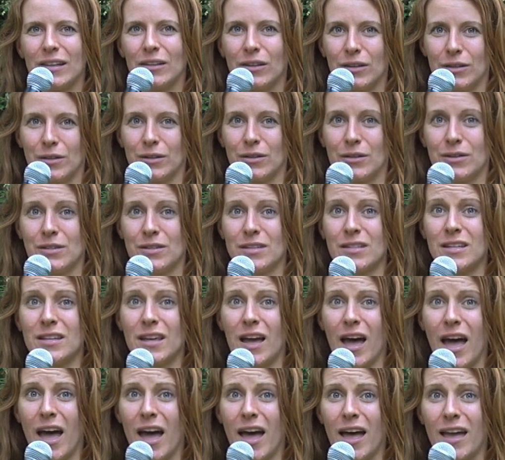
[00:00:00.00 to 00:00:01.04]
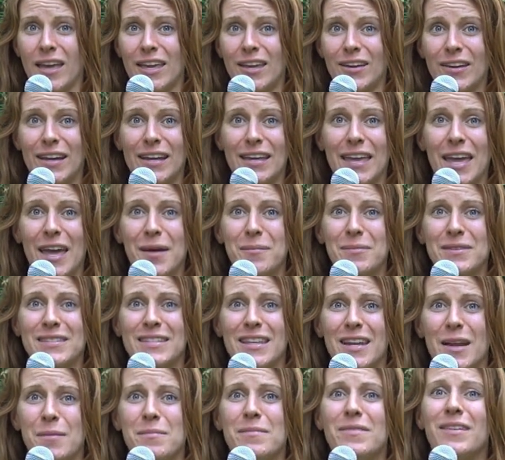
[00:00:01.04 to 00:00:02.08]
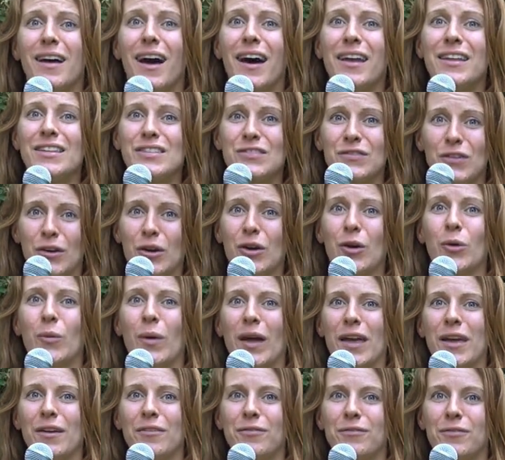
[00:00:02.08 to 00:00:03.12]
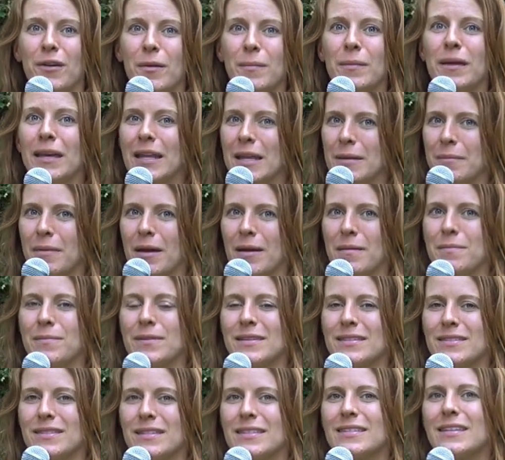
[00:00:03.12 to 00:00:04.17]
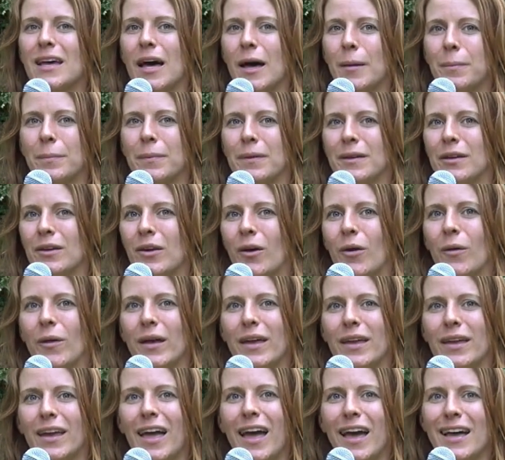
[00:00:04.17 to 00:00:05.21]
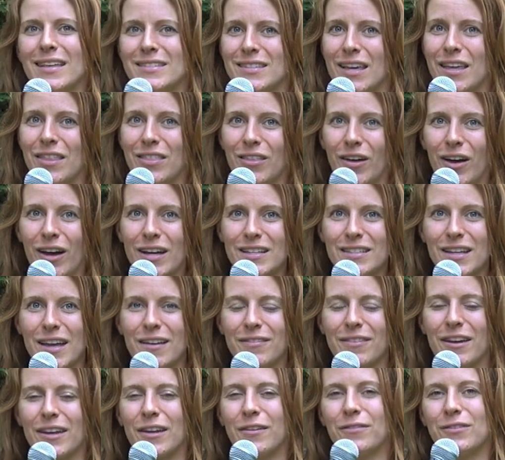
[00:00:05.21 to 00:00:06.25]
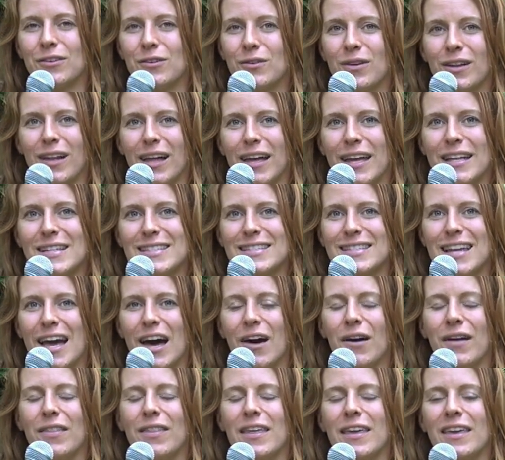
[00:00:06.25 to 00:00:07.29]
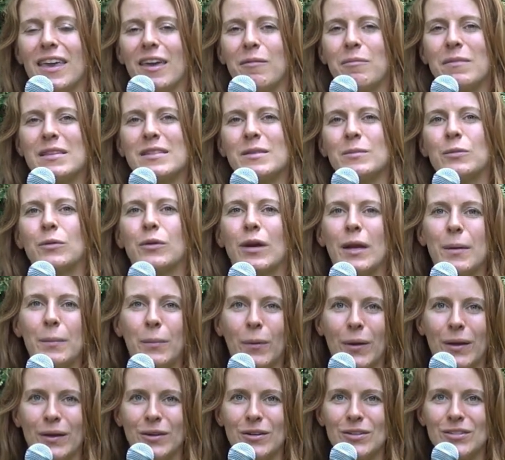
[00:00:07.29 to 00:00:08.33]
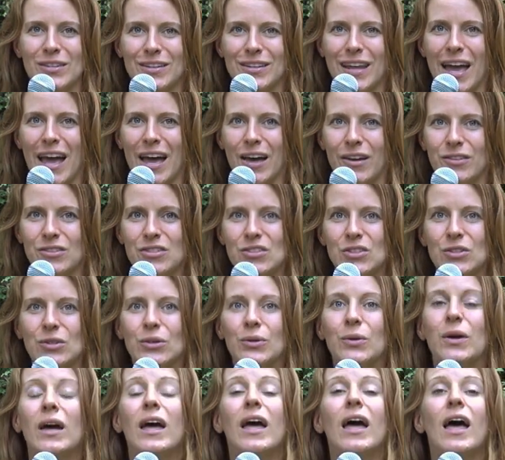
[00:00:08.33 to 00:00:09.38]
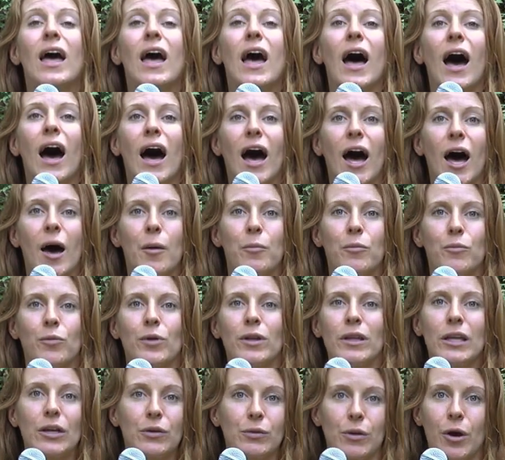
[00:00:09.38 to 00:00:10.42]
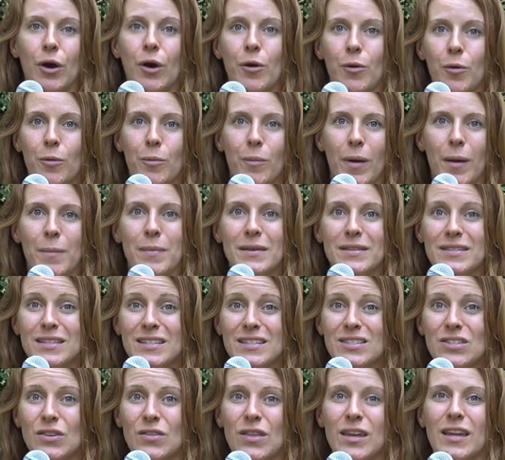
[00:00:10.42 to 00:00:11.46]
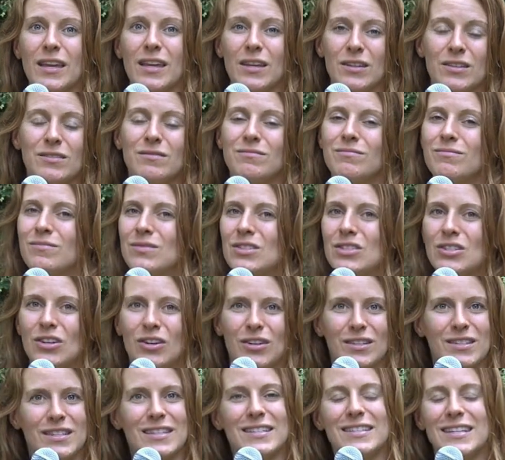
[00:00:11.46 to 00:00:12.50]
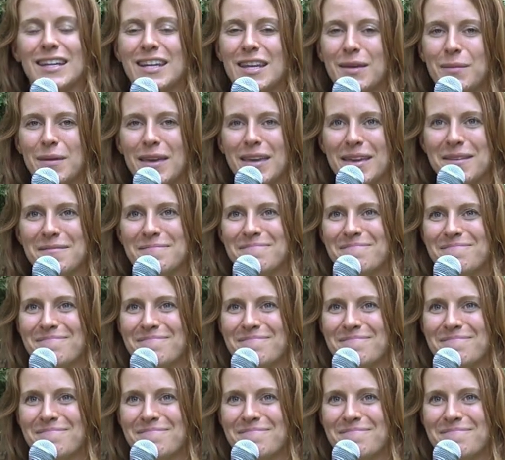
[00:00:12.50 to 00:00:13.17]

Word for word: learned uh, here at camp is that I'm not as far away from getting my business up and going as I thought. I've got a few clients now, and they gave me some great pointers on how to um, really grow my business so that it can start sustaining me.